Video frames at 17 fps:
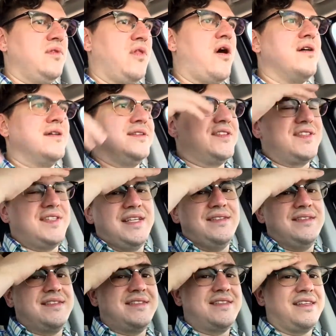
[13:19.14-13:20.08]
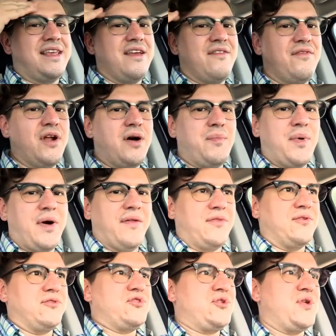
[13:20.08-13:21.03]
long since given up
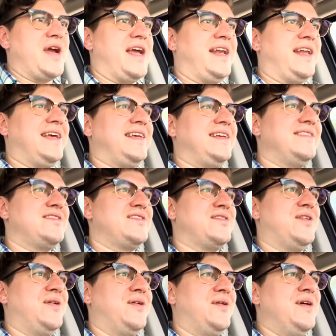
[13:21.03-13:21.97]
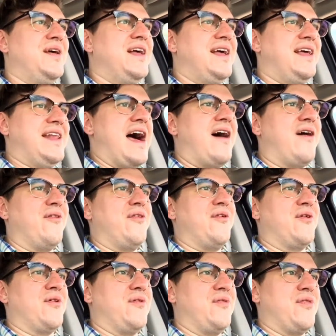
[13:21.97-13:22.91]
on their training. So now
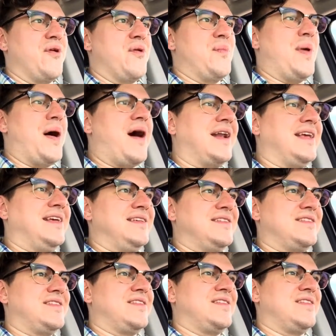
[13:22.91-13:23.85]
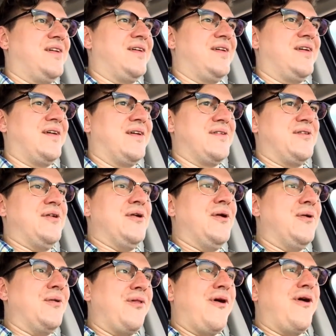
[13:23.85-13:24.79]
their their bodies are, are
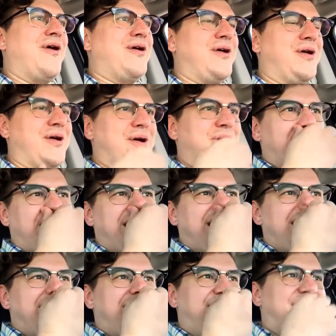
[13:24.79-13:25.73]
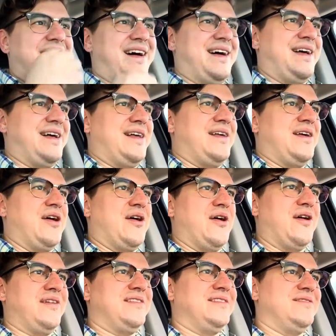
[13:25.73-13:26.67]
no longer uh,
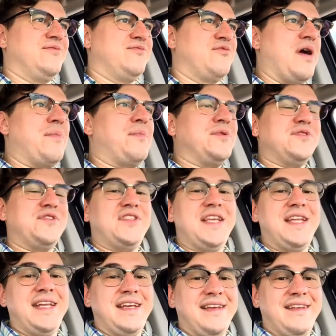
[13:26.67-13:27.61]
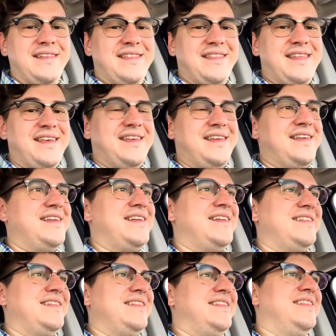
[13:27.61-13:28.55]
representing
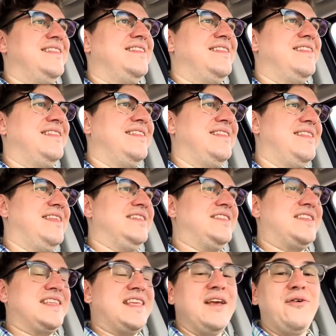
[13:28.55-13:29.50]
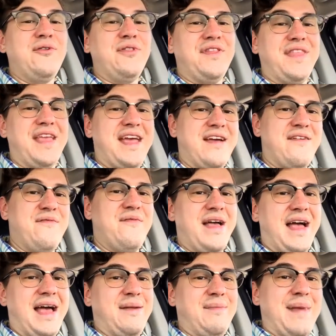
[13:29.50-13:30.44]
the the skill that they
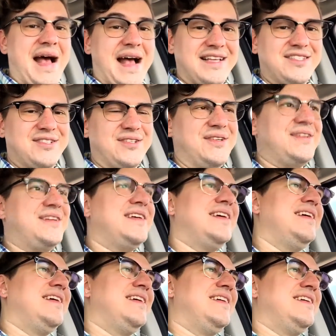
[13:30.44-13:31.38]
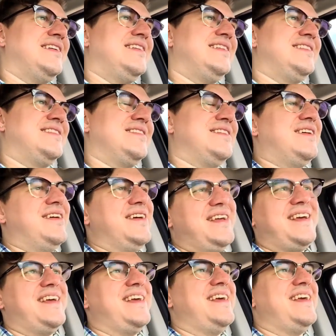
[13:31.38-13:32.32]
have had mastered. So
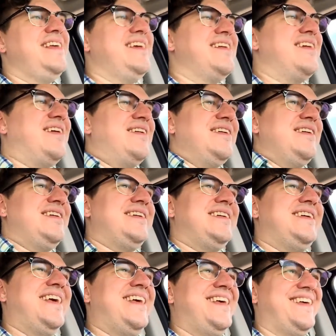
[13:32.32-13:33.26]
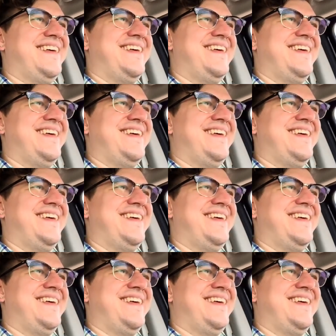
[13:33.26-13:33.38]
you know, it,